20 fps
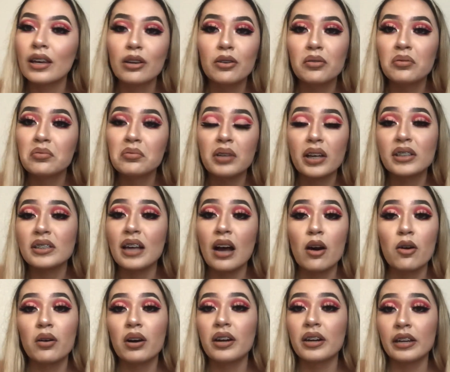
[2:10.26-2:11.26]
you. That's
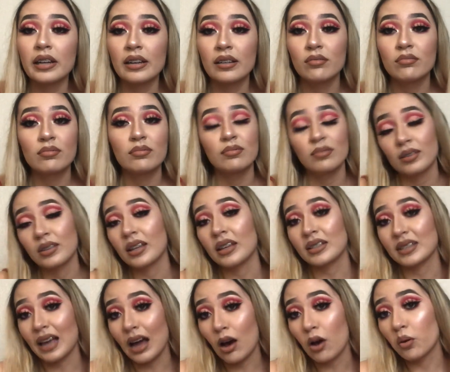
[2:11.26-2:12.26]
out, honey. That's
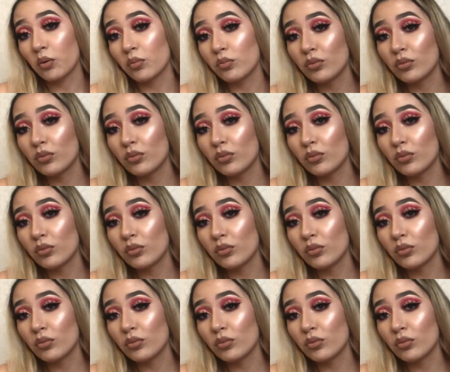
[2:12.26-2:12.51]
out.